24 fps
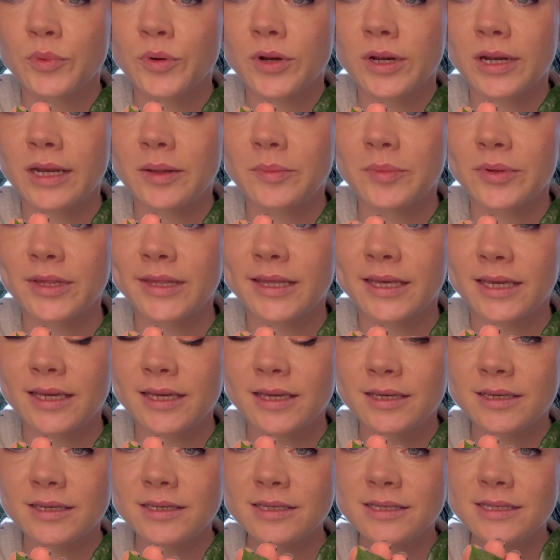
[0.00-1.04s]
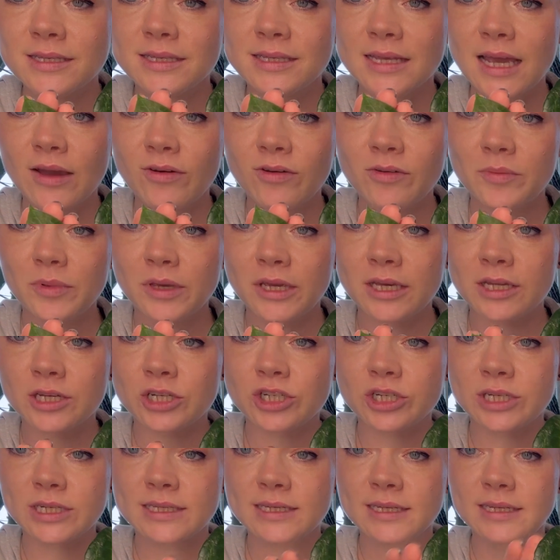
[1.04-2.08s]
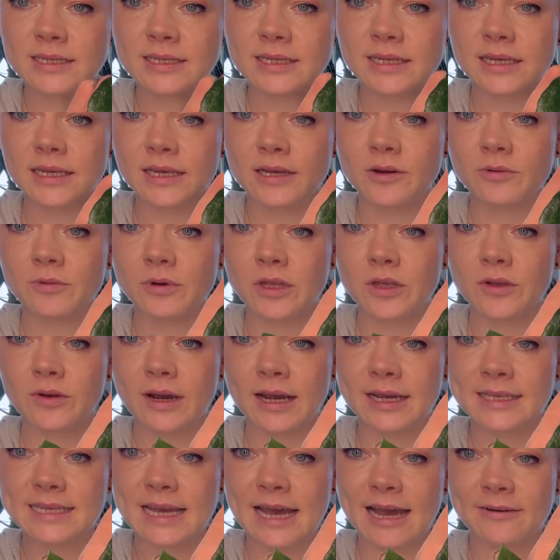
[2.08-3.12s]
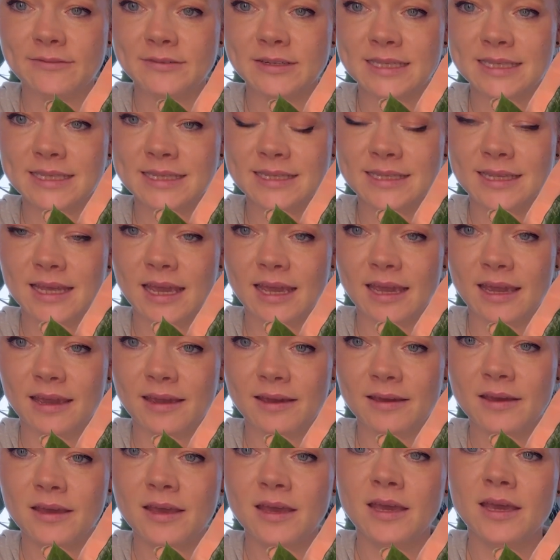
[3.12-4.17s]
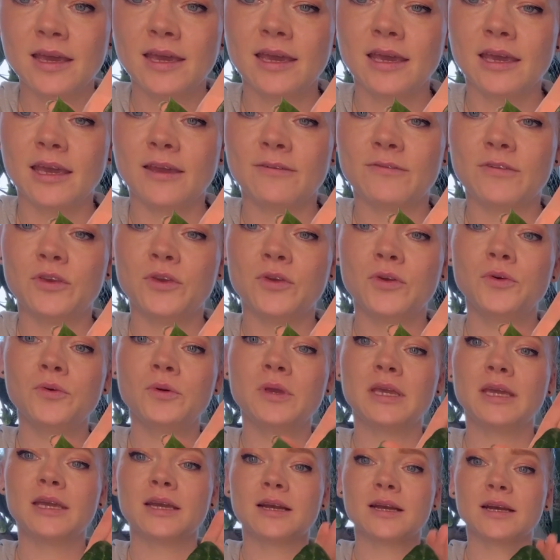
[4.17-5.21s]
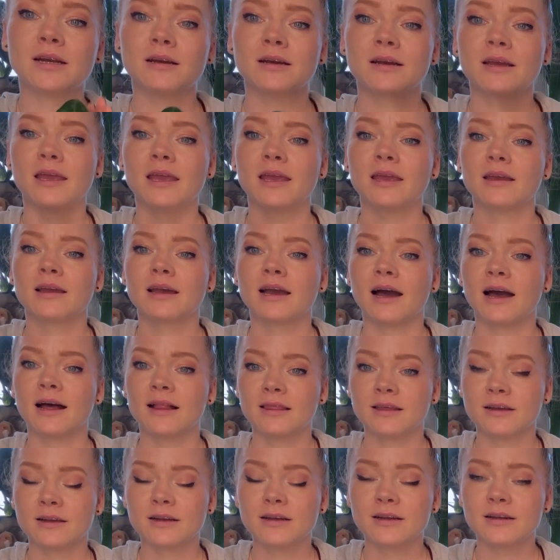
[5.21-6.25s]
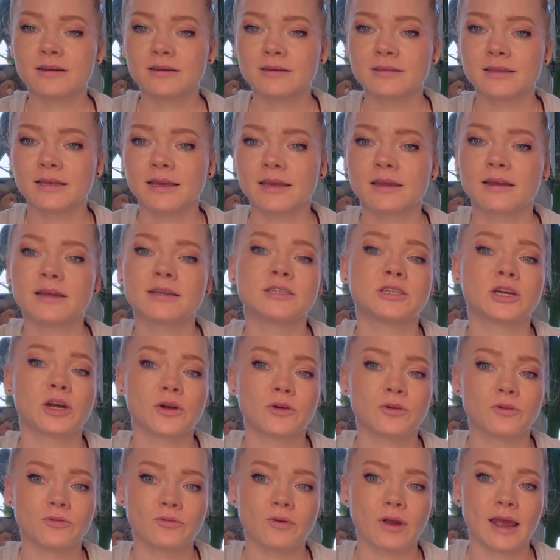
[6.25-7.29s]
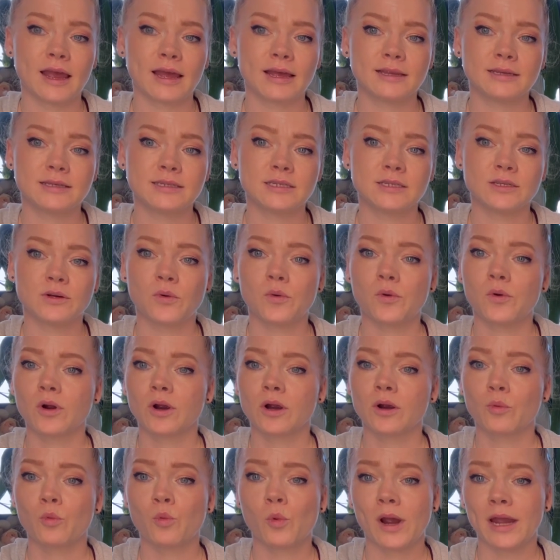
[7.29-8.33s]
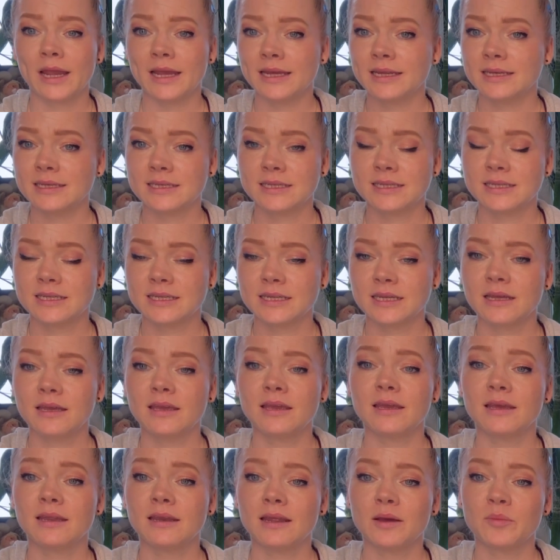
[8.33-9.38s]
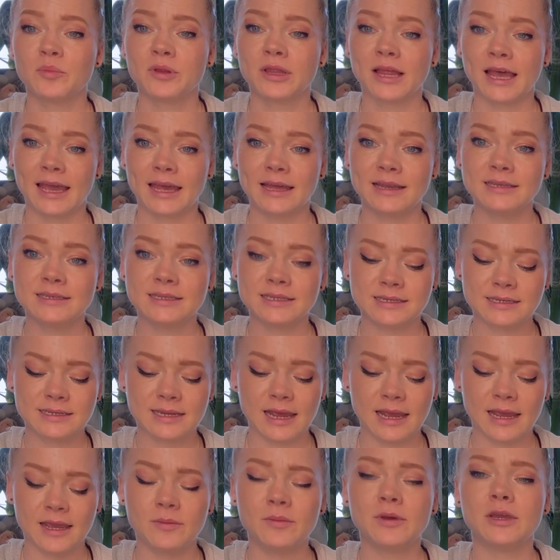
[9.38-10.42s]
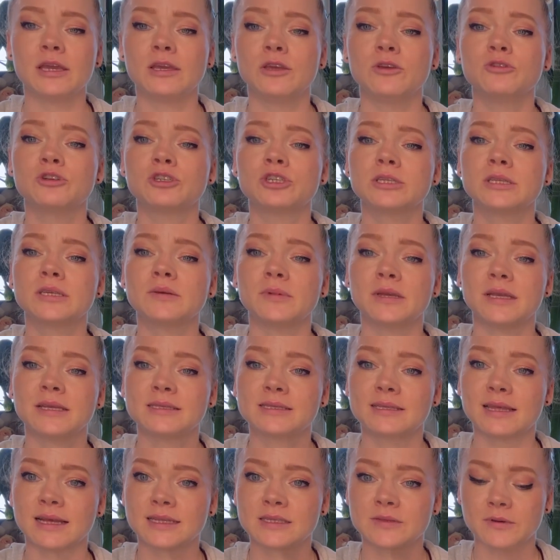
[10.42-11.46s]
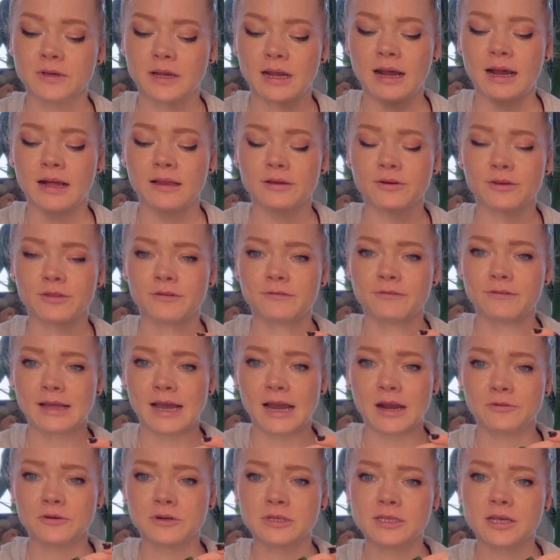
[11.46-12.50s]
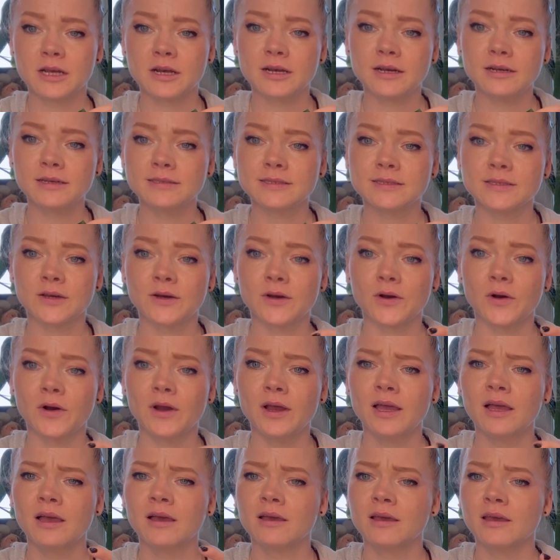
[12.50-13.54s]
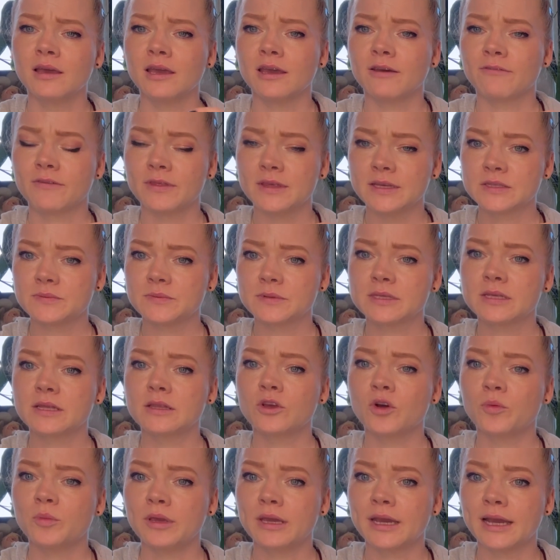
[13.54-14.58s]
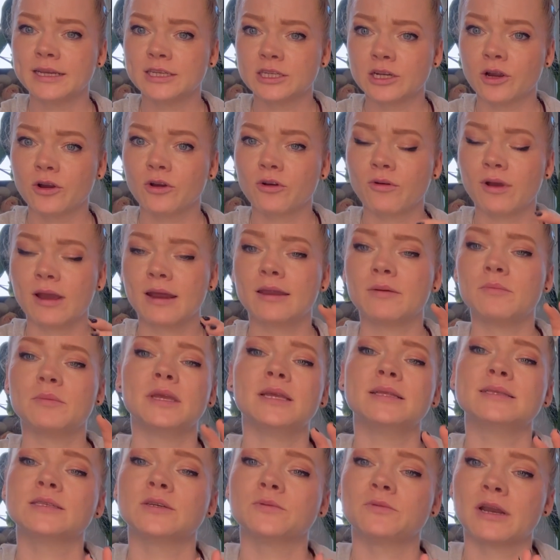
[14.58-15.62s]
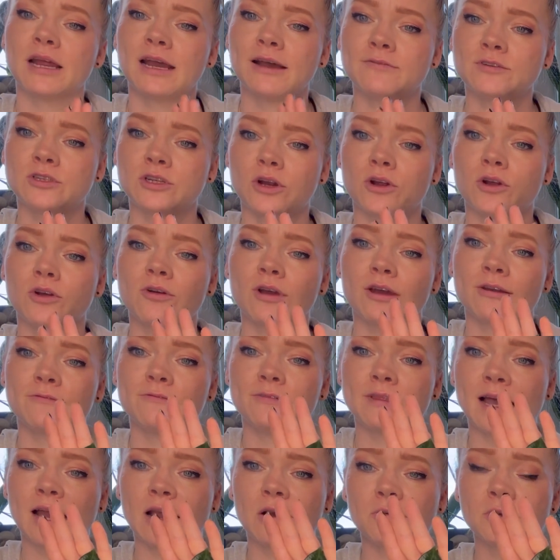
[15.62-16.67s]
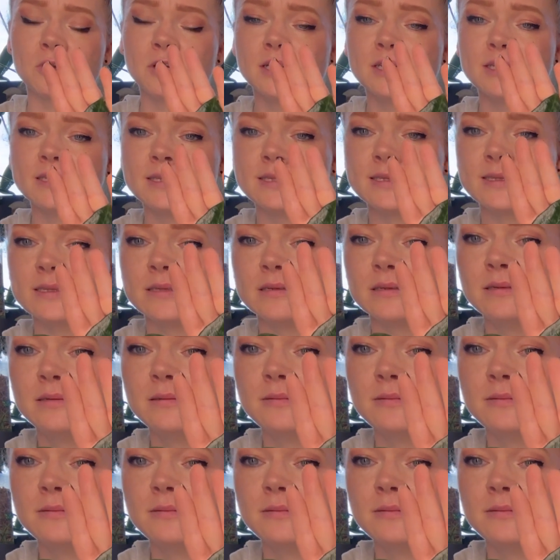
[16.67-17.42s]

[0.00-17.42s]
Pretty please. I would be interested to hear what you guys have to say. If you hear a color like dark red or white in a plant name, it usually means that's what color the flowers are. So if this was a Lobii dark red, it means it would have dark red flowers.